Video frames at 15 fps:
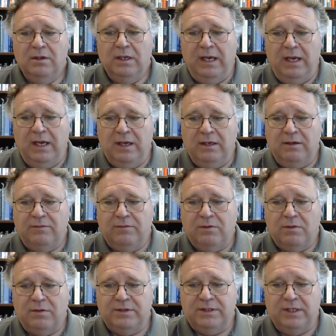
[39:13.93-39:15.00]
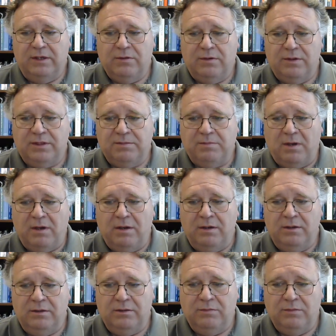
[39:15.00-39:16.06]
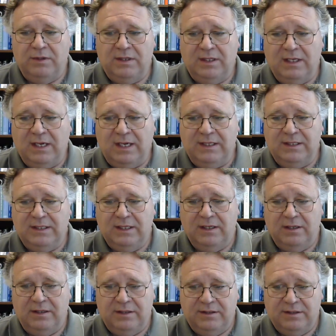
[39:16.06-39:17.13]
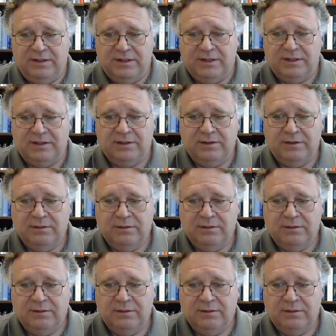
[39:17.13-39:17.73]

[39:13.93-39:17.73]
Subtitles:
And of course, they correspond with the ideas